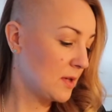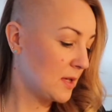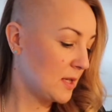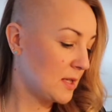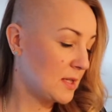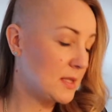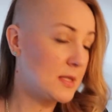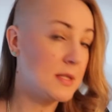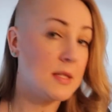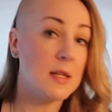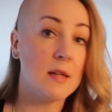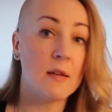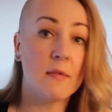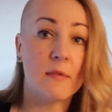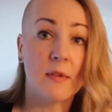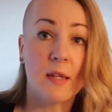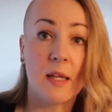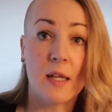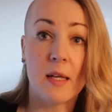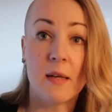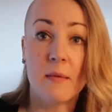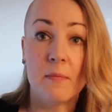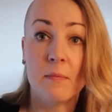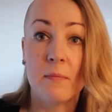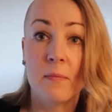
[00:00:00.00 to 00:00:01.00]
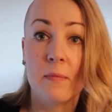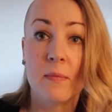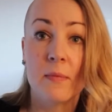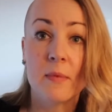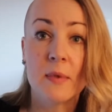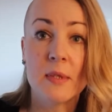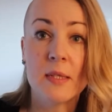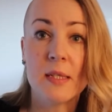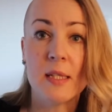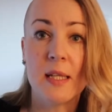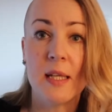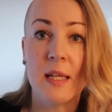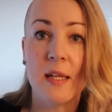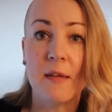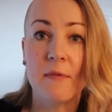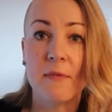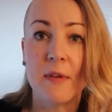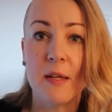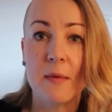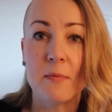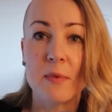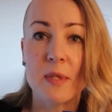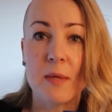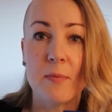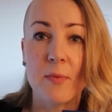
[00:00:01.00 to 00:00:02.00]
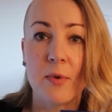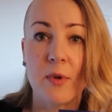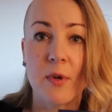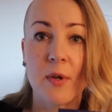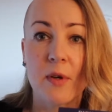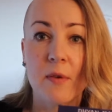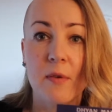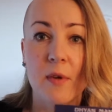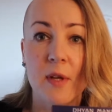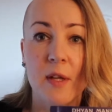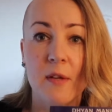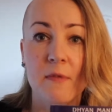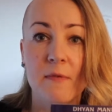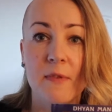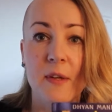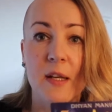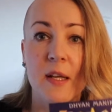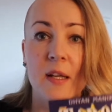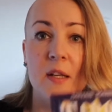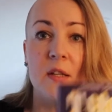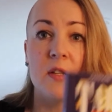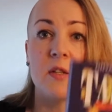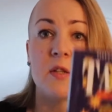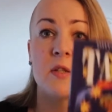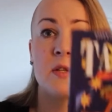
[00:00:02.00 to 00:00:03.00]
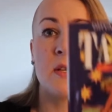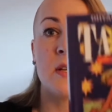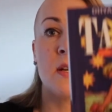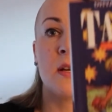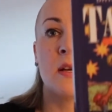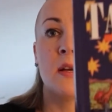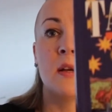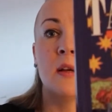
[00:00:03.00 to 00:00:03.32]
instead of that teeny flimsy book in Finnish,